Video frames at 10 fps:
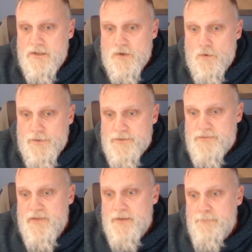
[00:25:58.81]
or do you
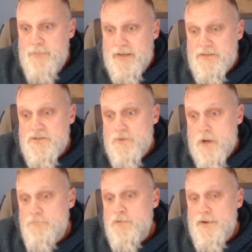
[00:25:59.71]
pick strong
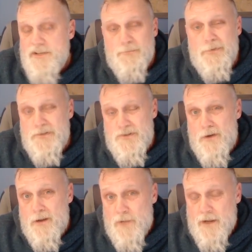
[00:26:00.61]
points and put
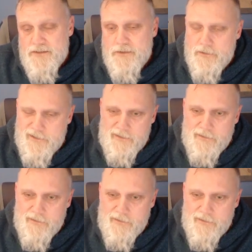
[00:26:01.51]
strong mines there? So